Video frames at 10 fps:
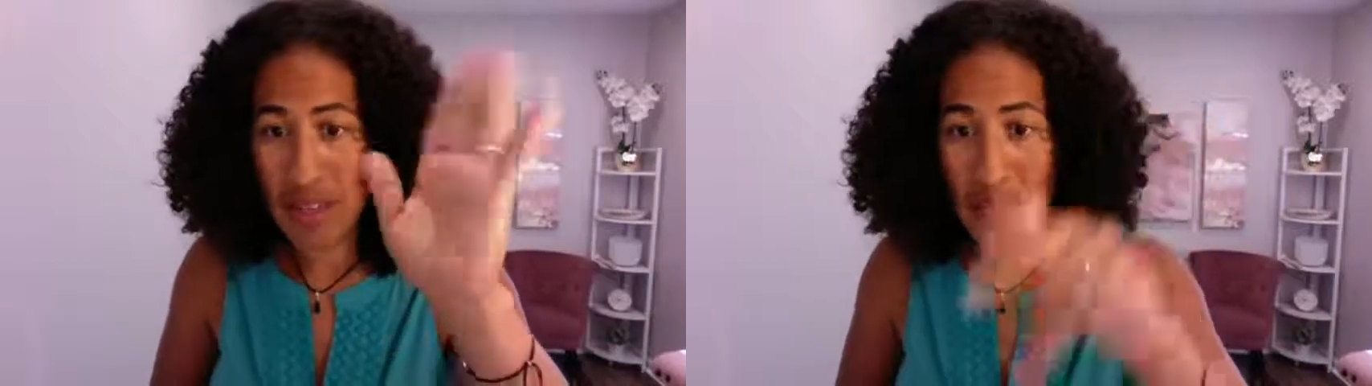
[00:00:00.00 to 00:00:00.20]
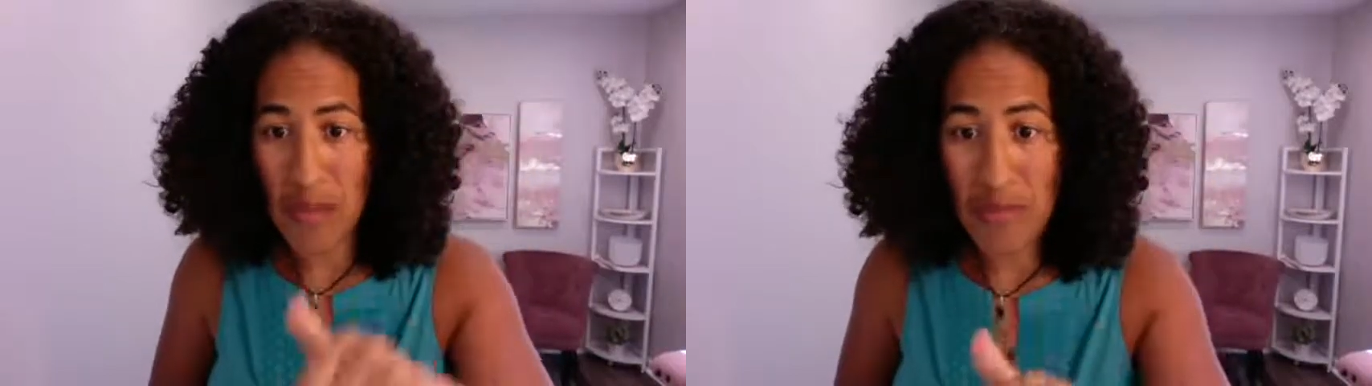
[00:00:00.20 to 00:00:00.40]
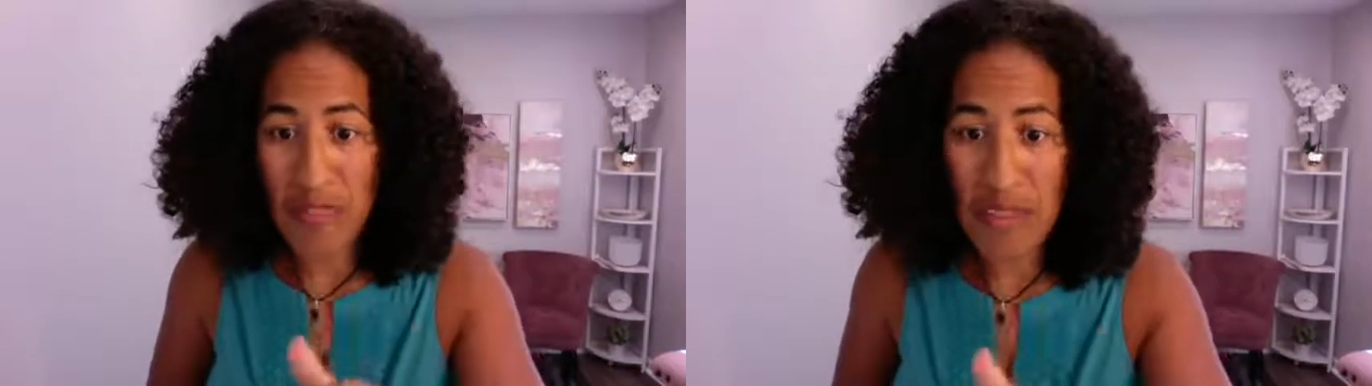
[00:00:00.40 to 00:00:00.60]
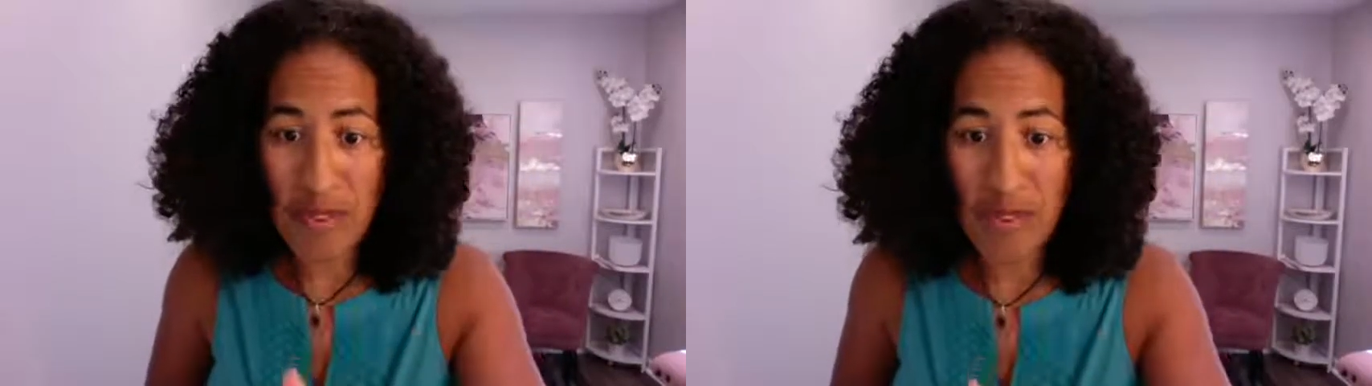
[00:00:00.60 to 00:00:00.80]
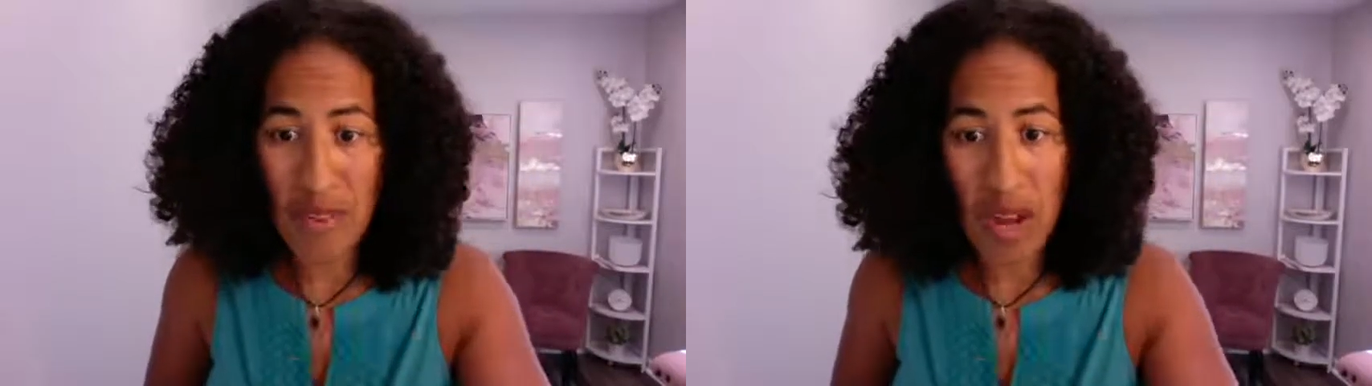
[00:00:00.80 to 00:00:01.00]
my
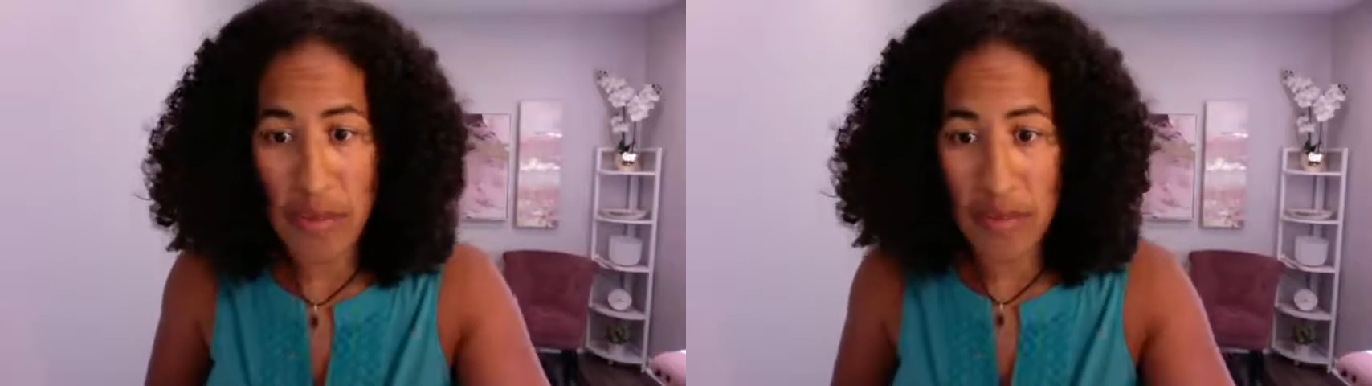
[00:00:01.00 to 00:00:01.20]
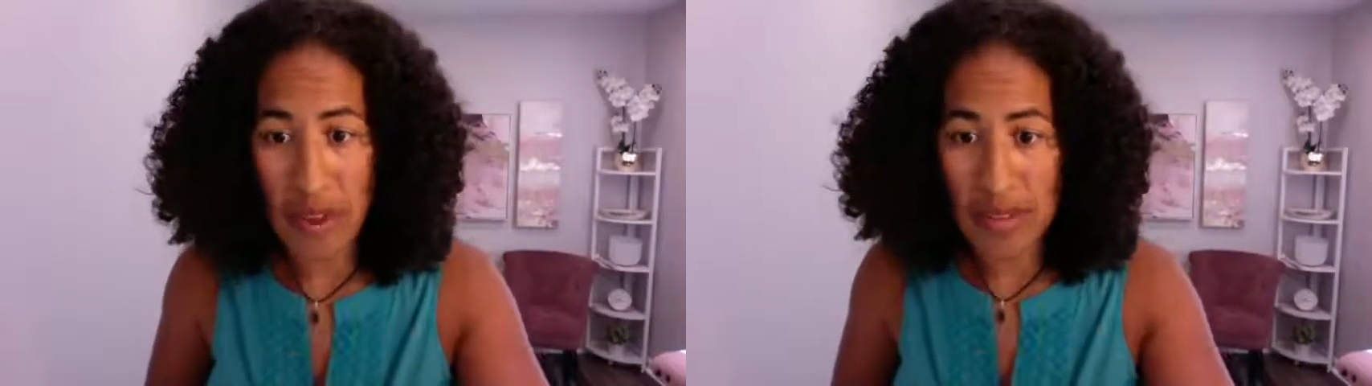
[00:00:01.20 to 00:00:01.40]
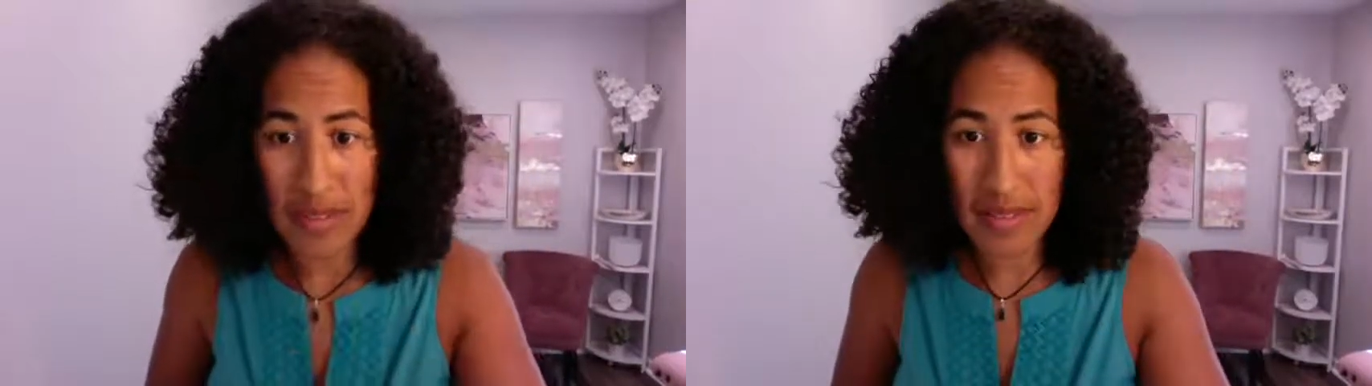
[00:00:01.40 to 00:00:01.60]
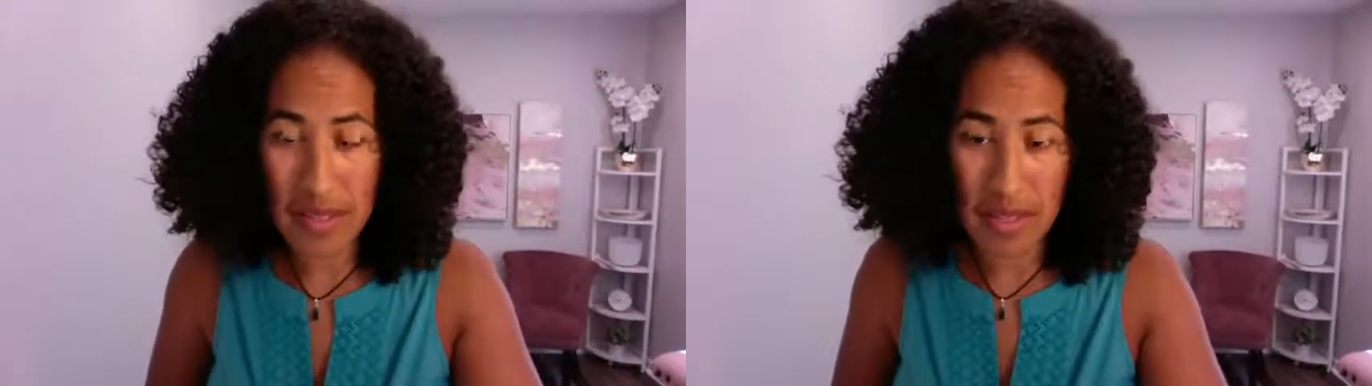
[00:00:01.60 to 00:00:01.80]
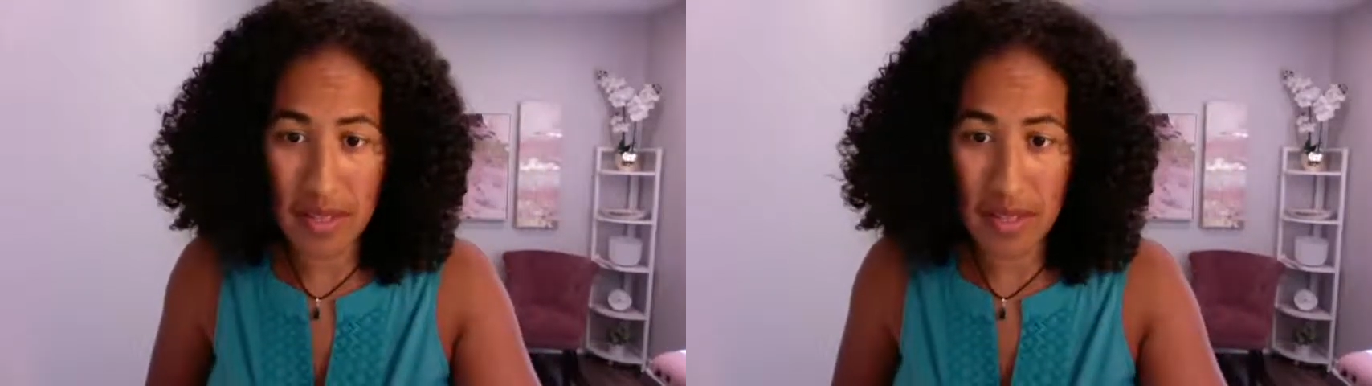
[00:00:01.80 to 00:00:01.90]
favorite trauma processing